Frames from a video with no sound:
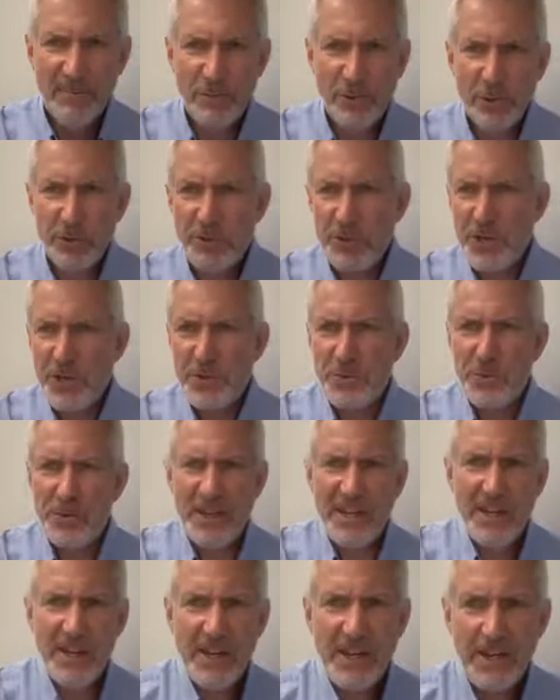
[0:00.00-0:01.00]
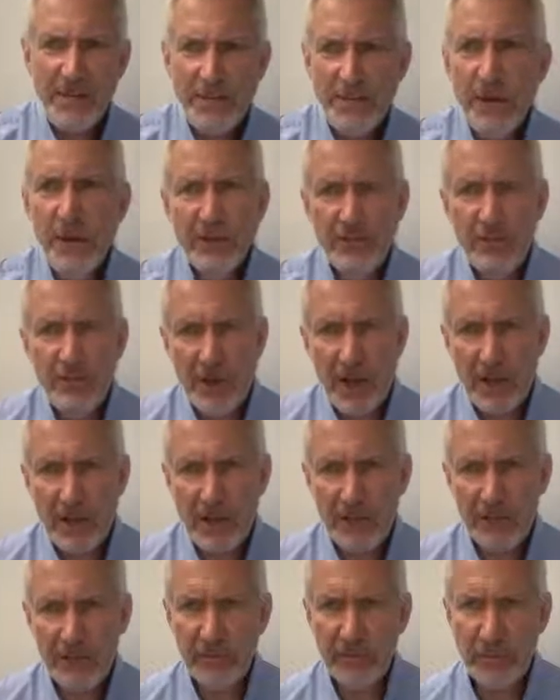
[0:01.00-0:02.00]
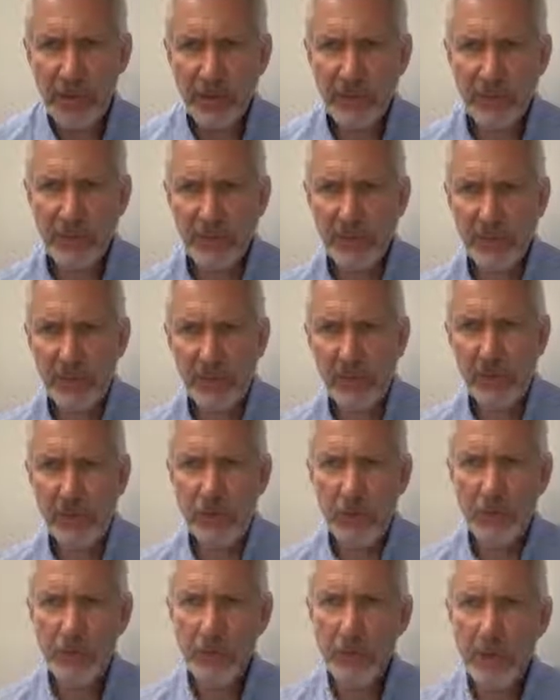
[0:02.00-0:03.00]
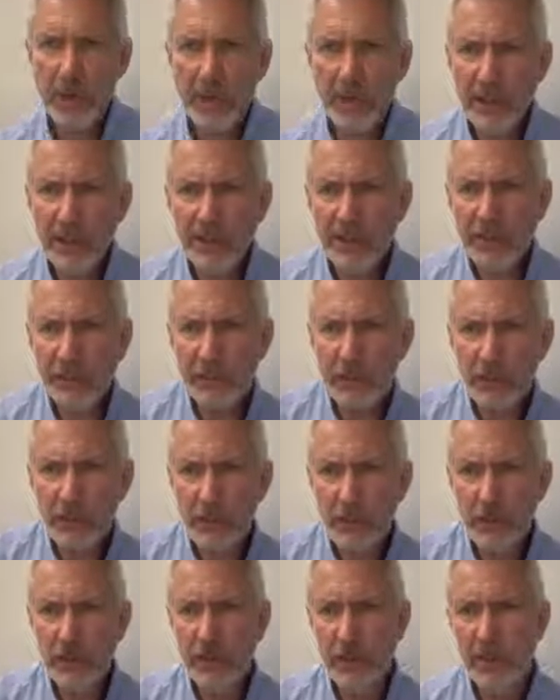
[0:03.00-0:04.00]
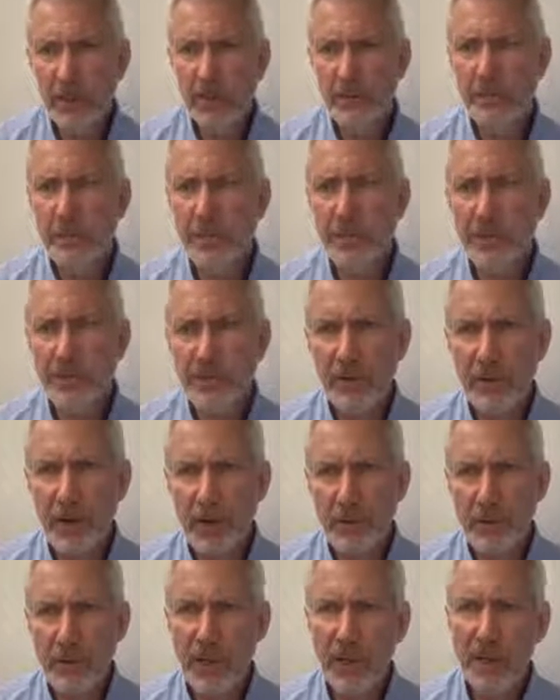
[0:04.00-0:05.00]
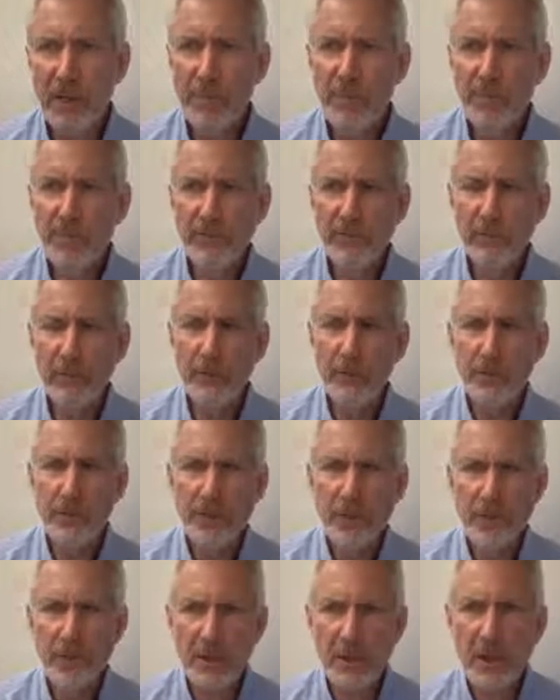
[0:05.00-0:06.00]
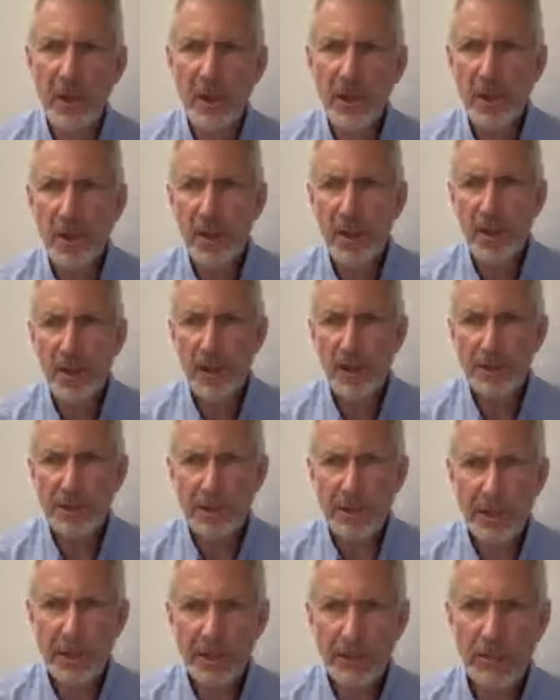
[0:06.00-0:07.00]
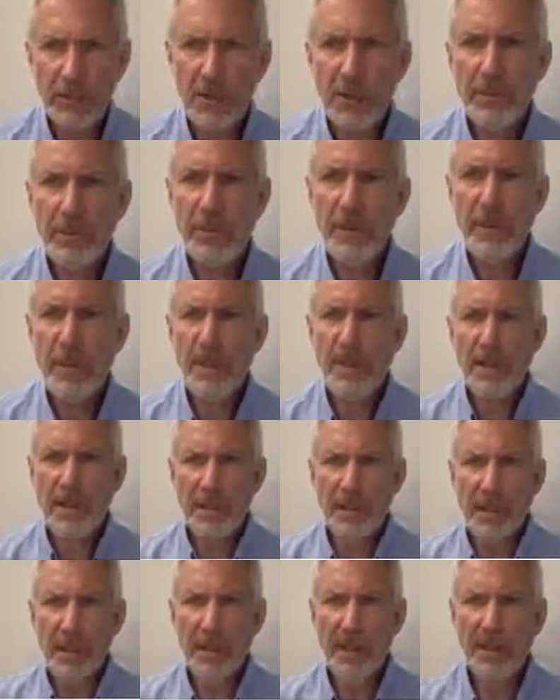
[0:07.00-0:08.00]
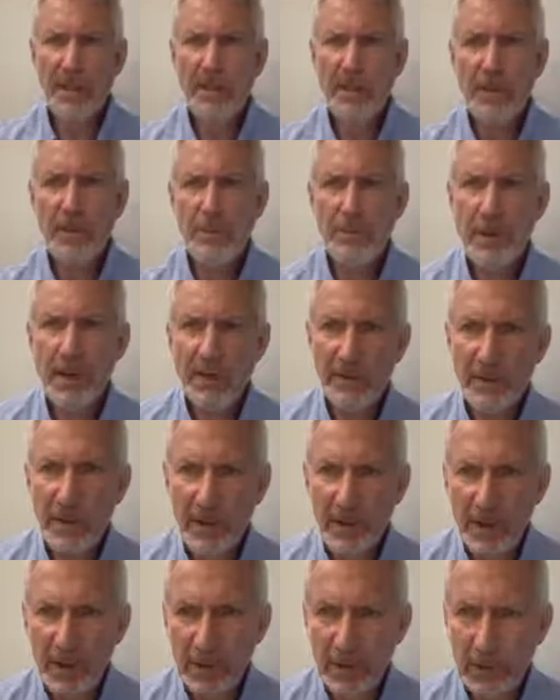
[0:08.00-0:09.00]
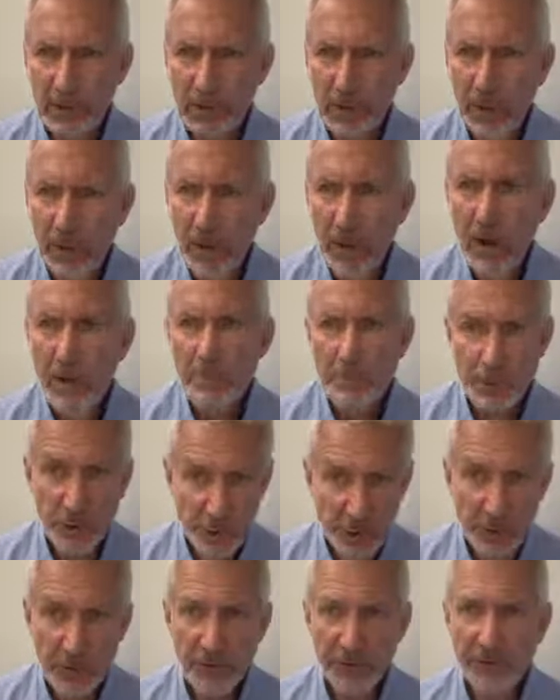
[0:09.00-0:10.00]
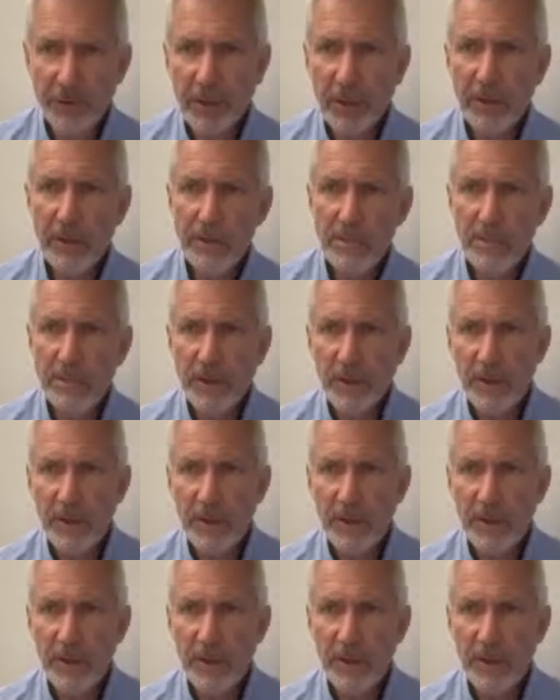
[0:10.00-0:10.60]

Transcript: Broadridge were the first of our customers to install a few years ago an Ibis solution together with the inline Bell & Howell producer